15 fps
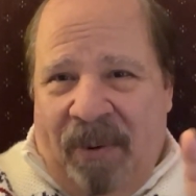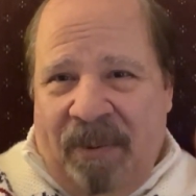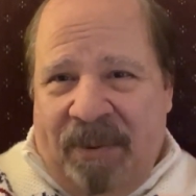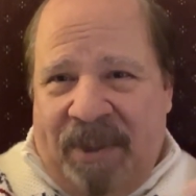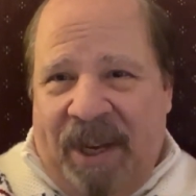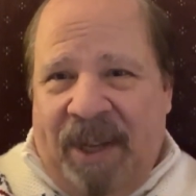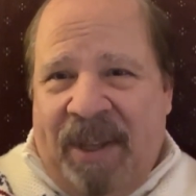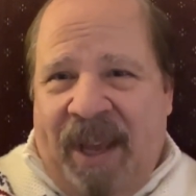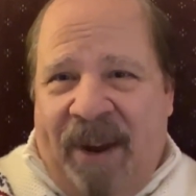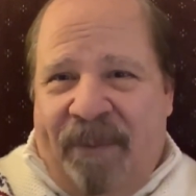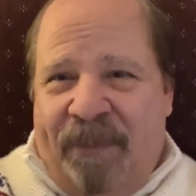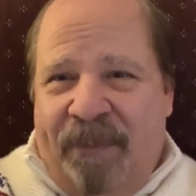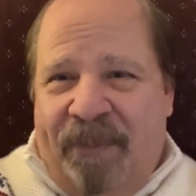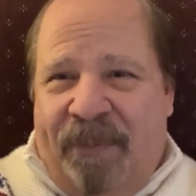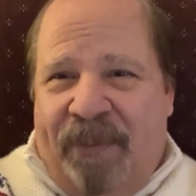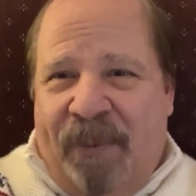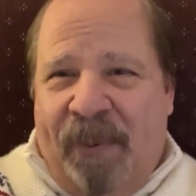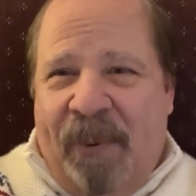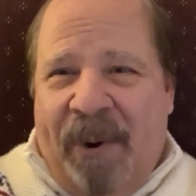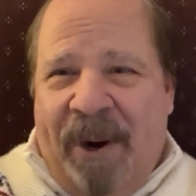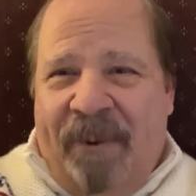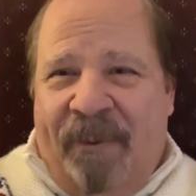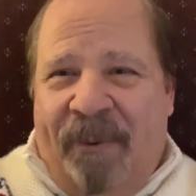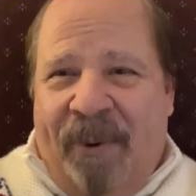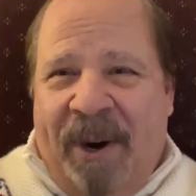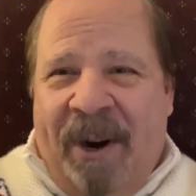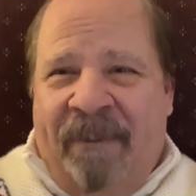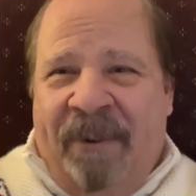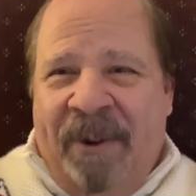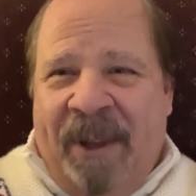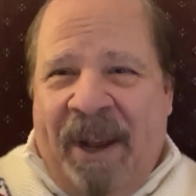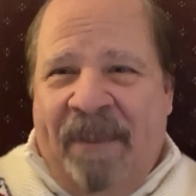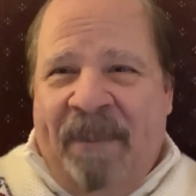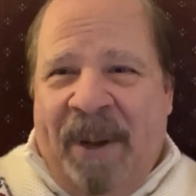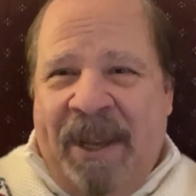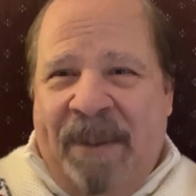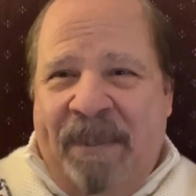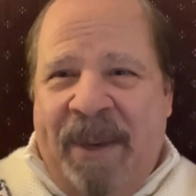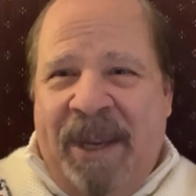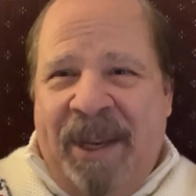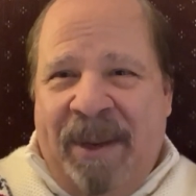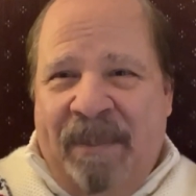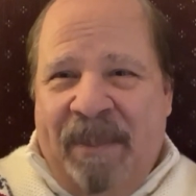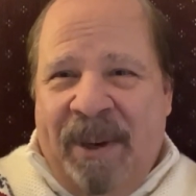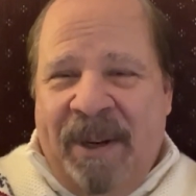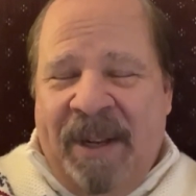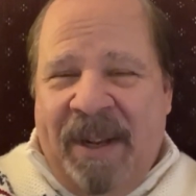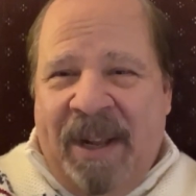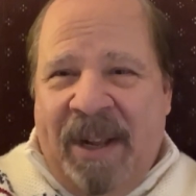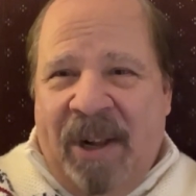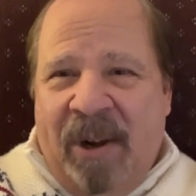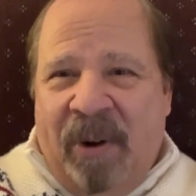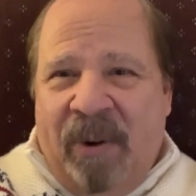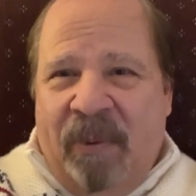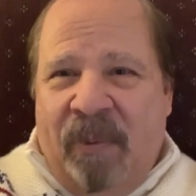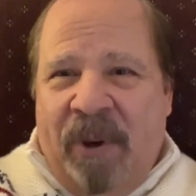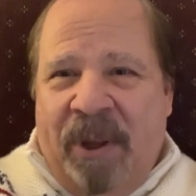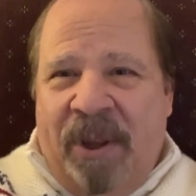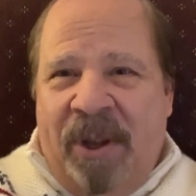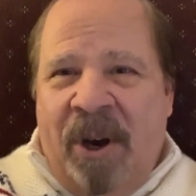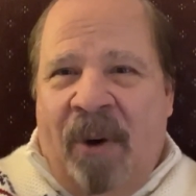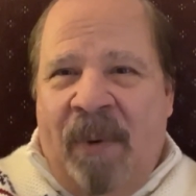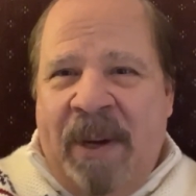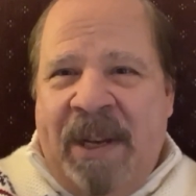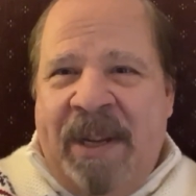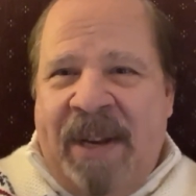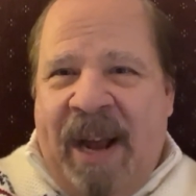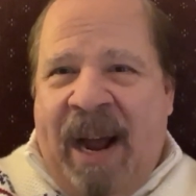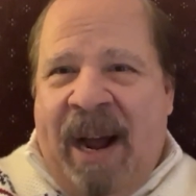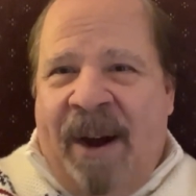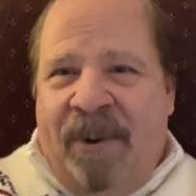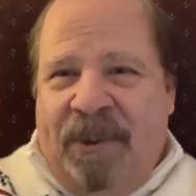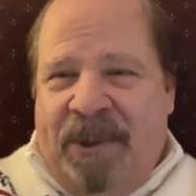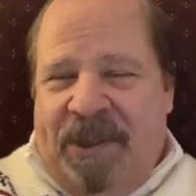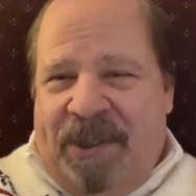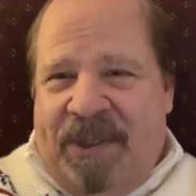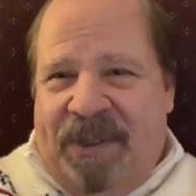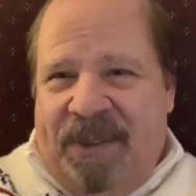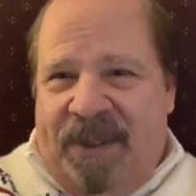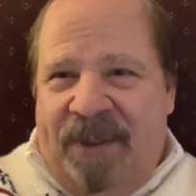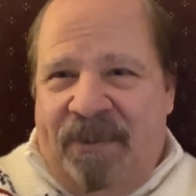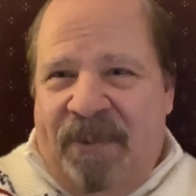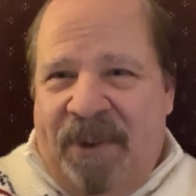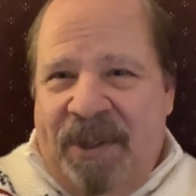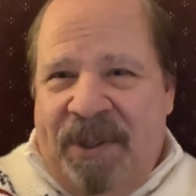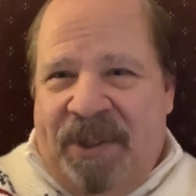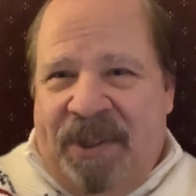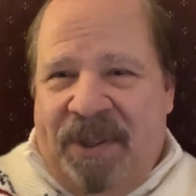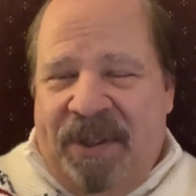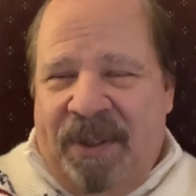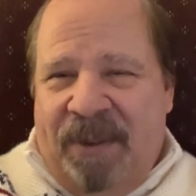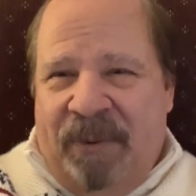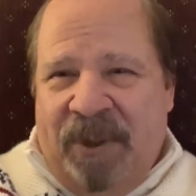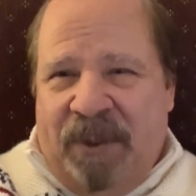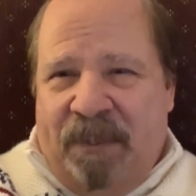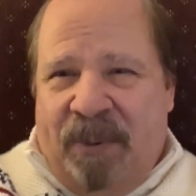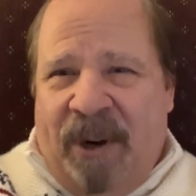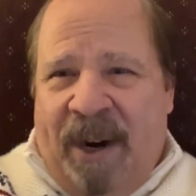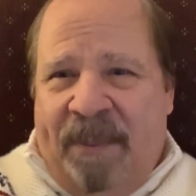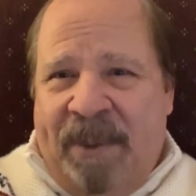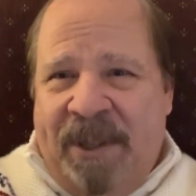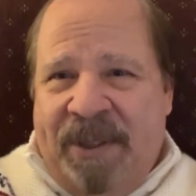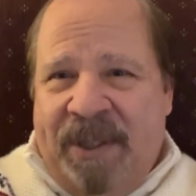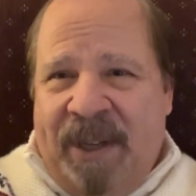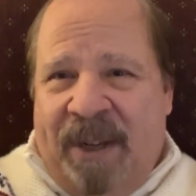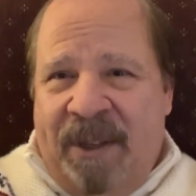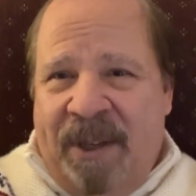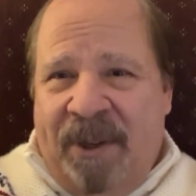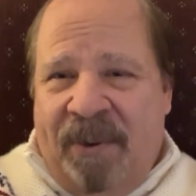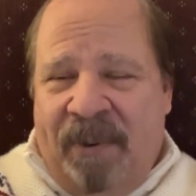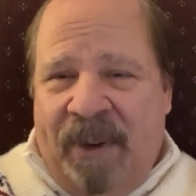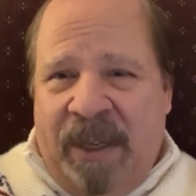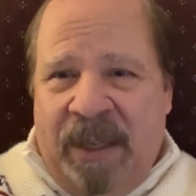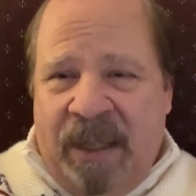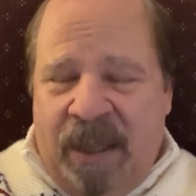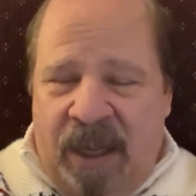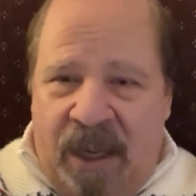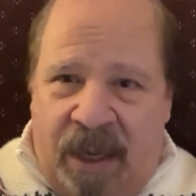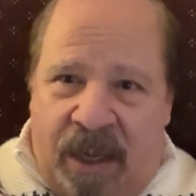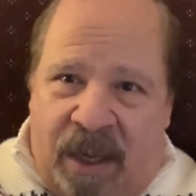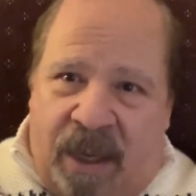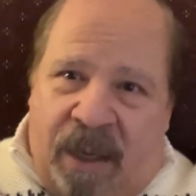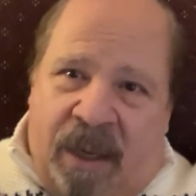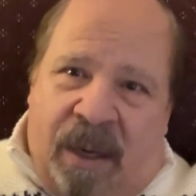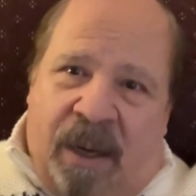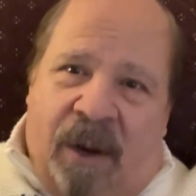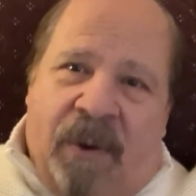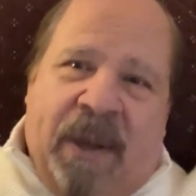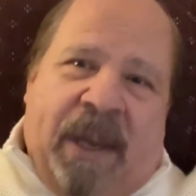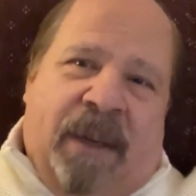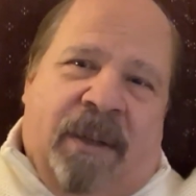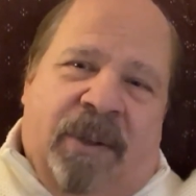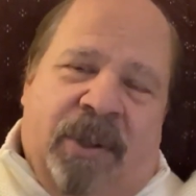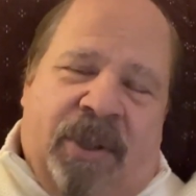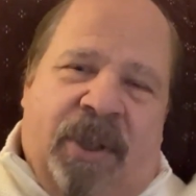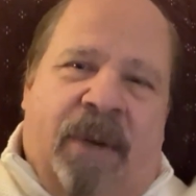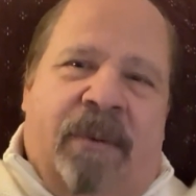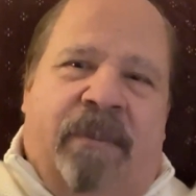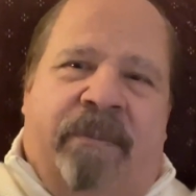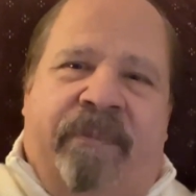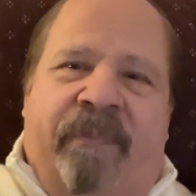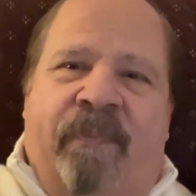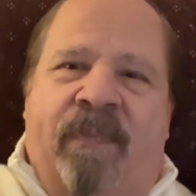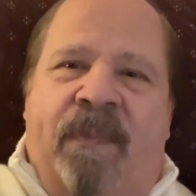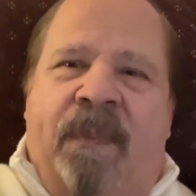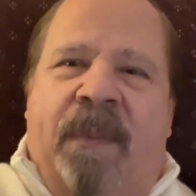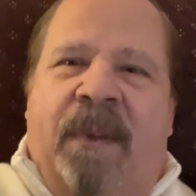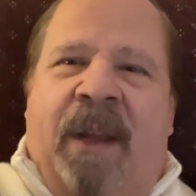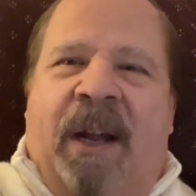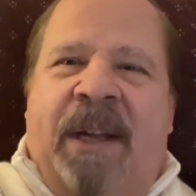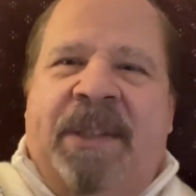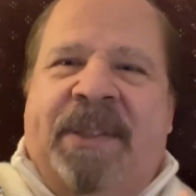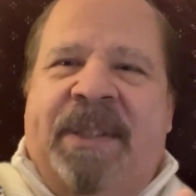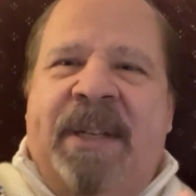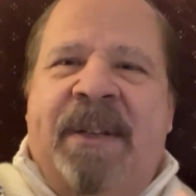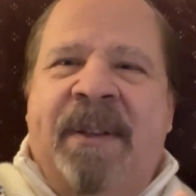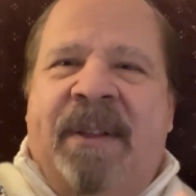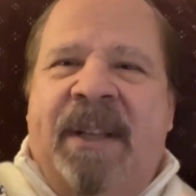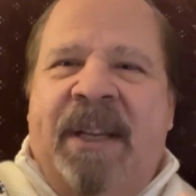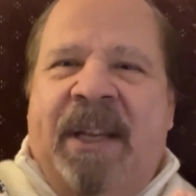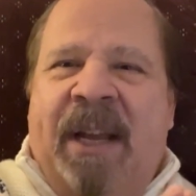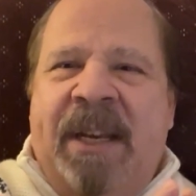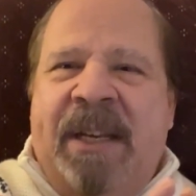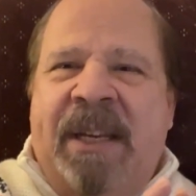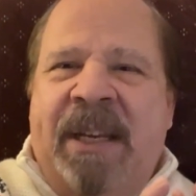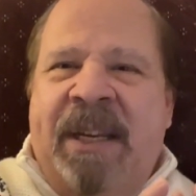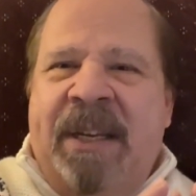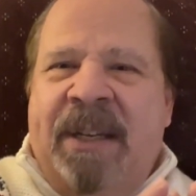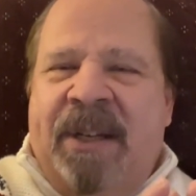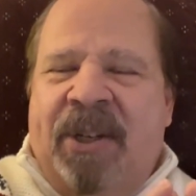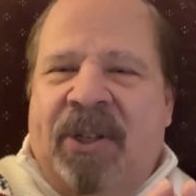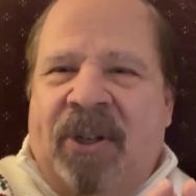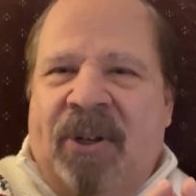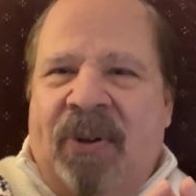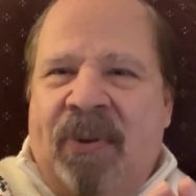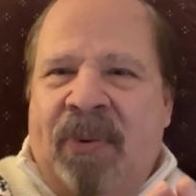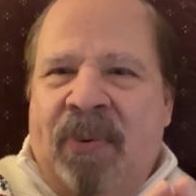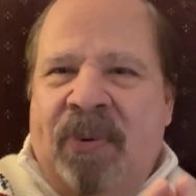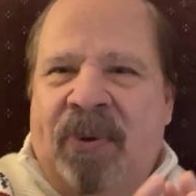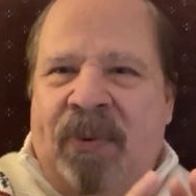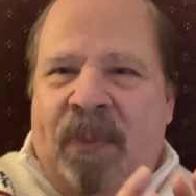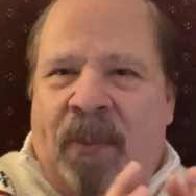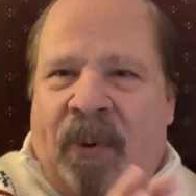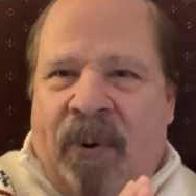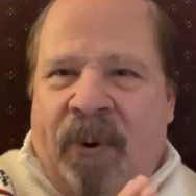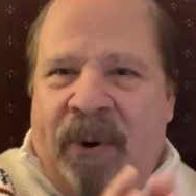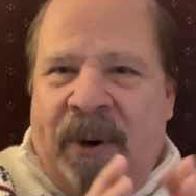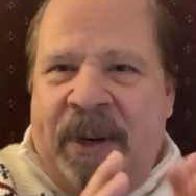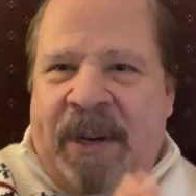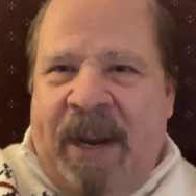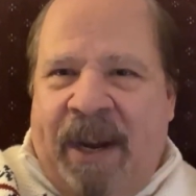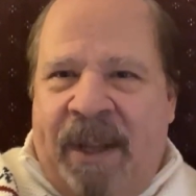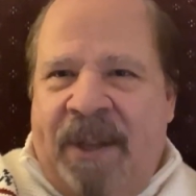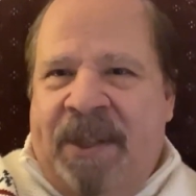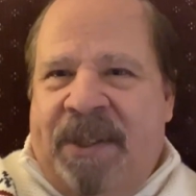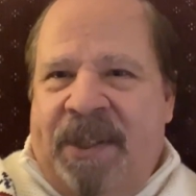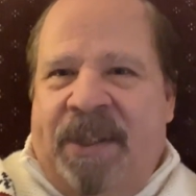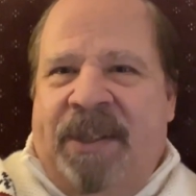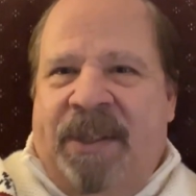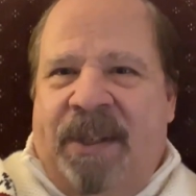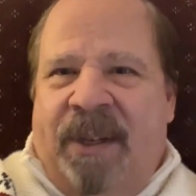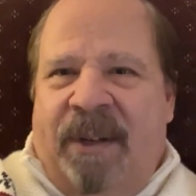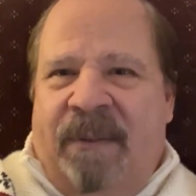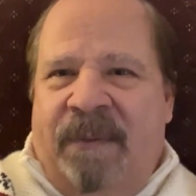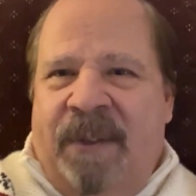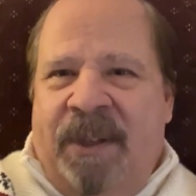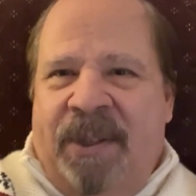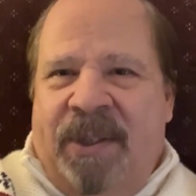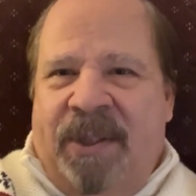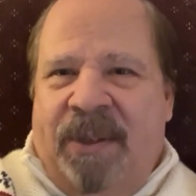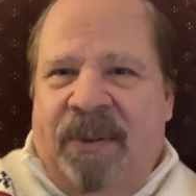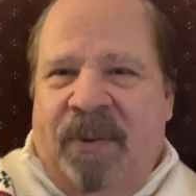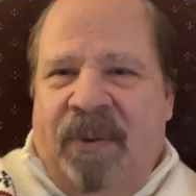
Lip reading: take that for whatever that might mean. But with no one in the house, it was probably solid green. Okay, so I still think I need to do more analysis of this